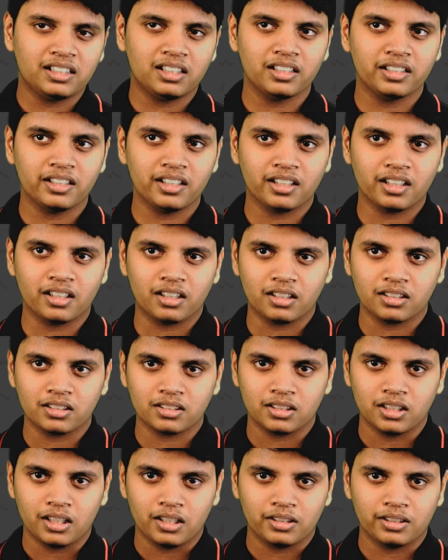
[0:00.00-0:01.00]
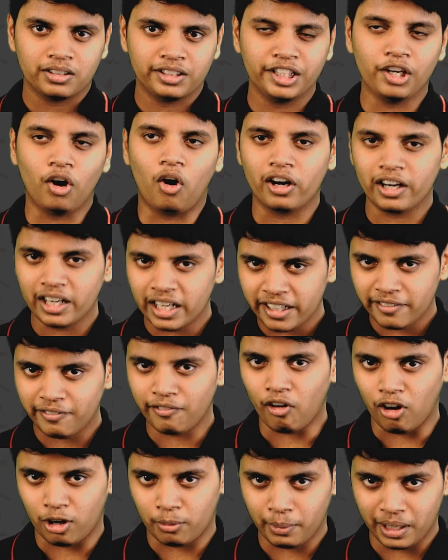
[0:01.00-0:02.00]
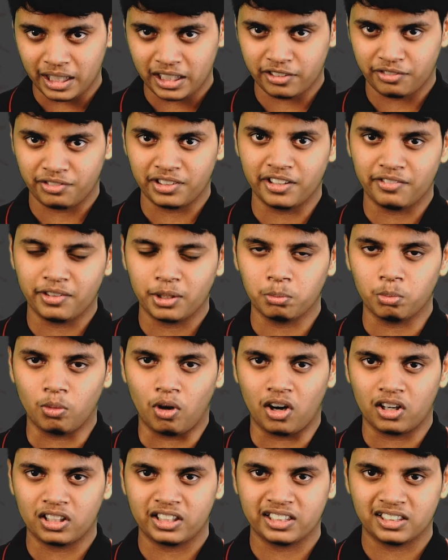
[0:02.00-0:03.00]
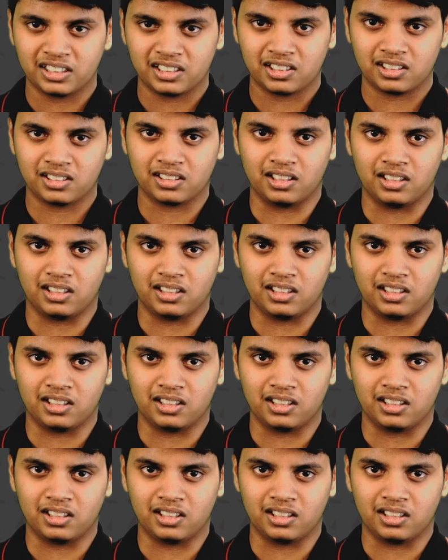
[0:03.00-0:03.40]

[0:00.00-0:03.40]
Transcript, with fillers: think the online format of giving mock tests,